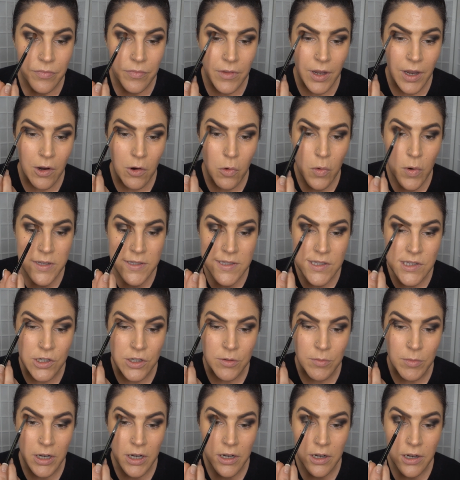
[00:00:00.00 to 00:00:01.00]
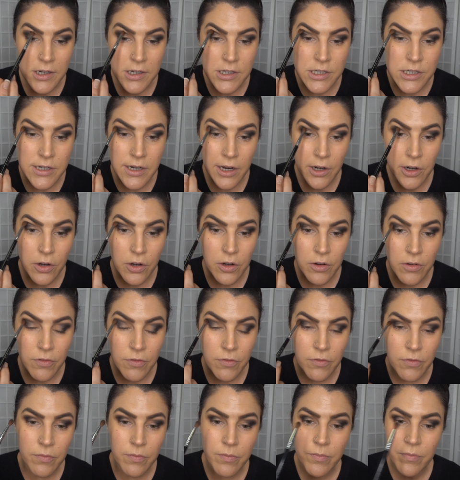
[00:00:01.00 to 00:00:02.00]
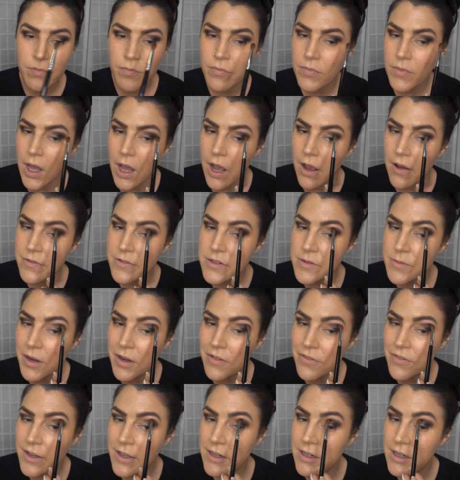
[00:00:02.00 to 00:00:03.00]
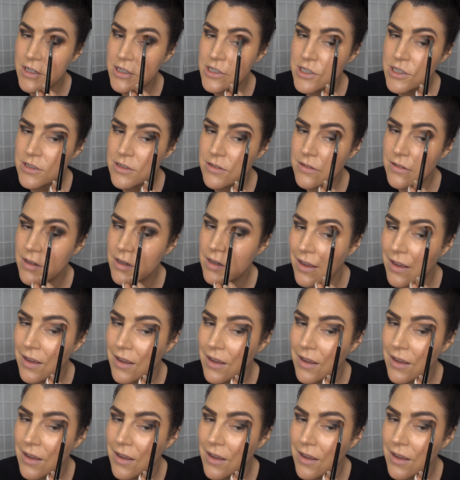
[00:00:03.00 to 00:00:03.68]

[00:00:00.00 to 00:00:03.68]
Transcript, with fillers: I always do my eyeshadow after my foundation.